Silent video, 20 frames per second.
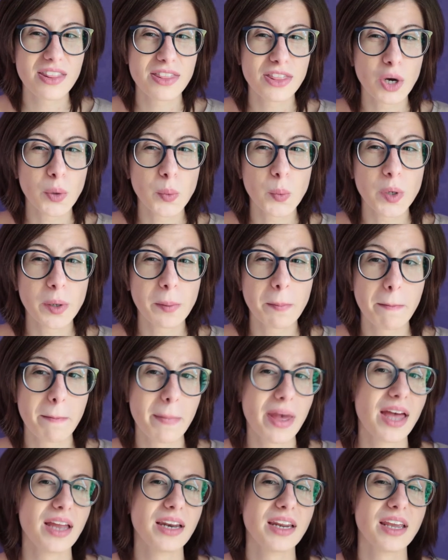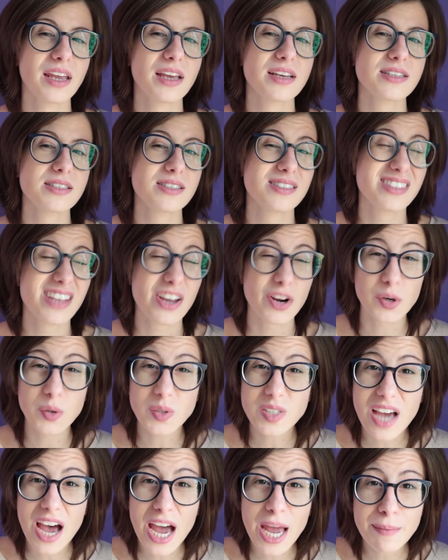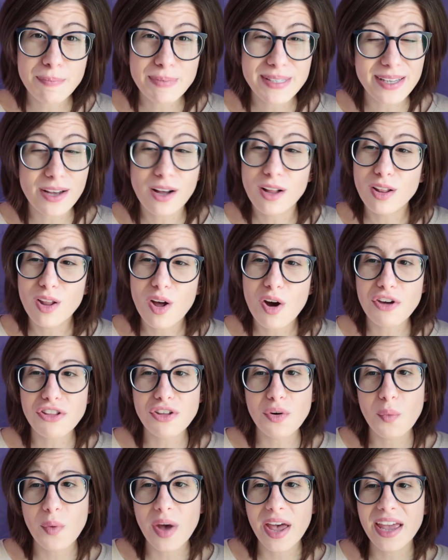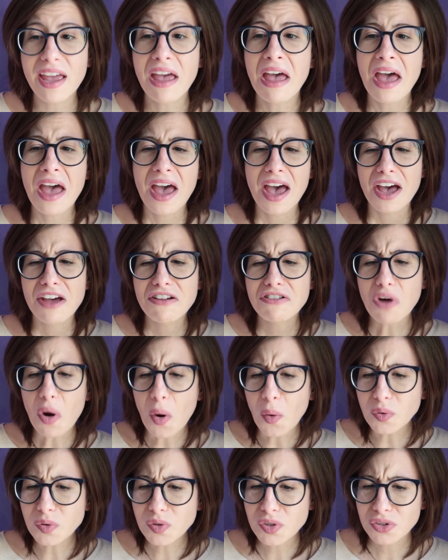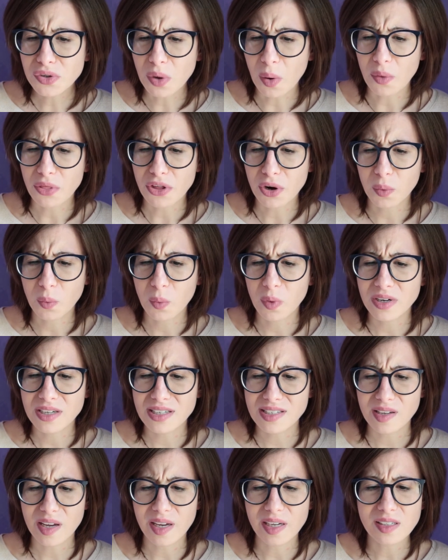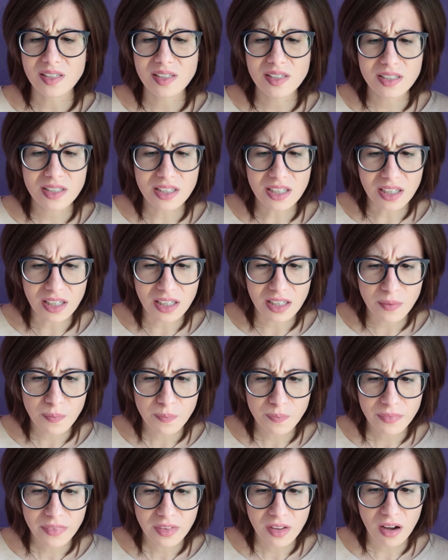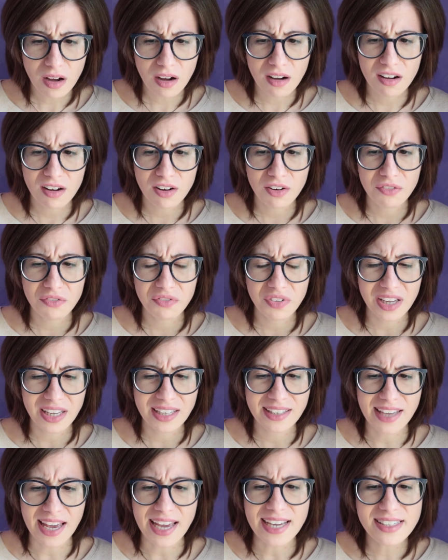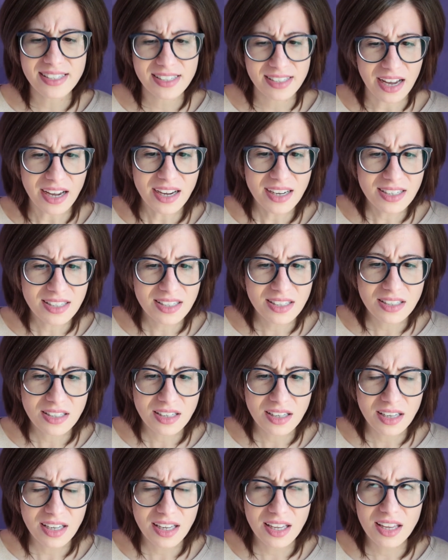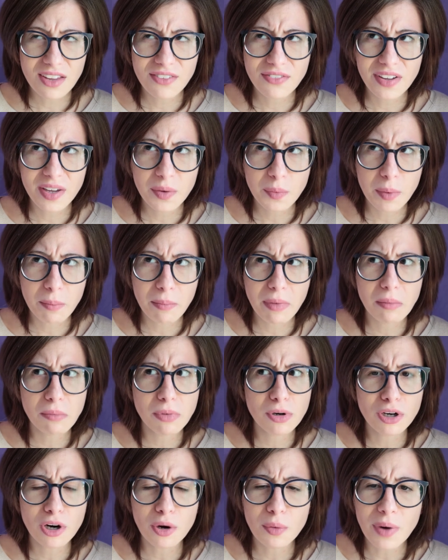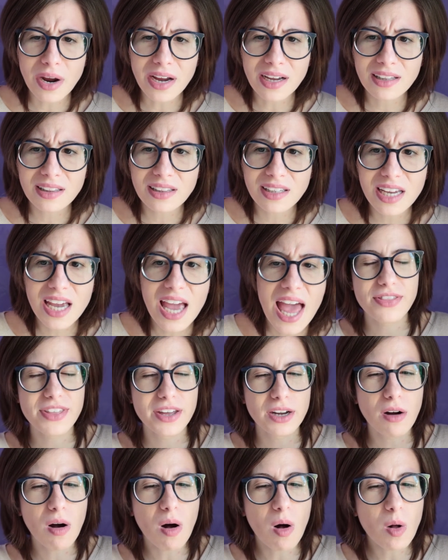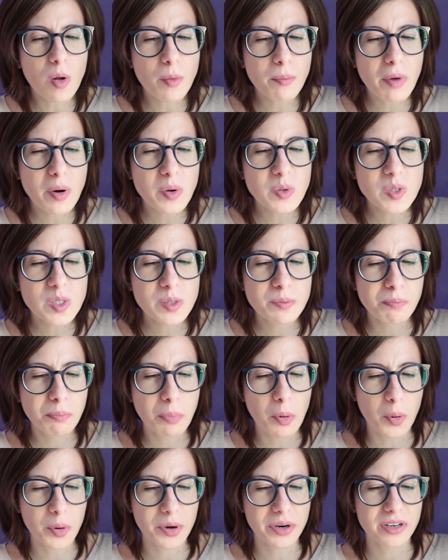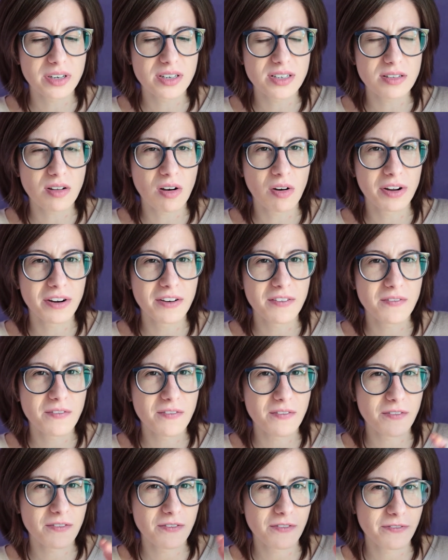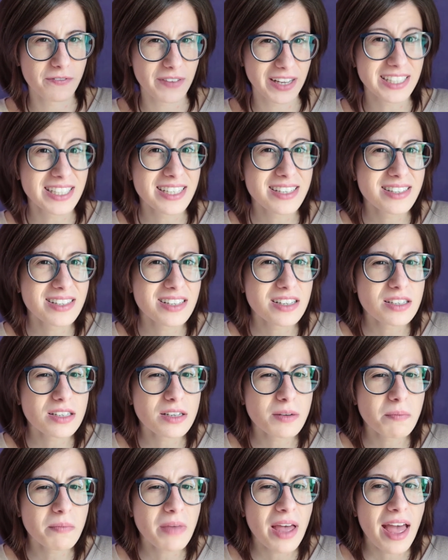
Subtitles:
There were many stereotypes along the way, and also there was a scene of gay sex, if I remember correctly, that almost borders on fetishism,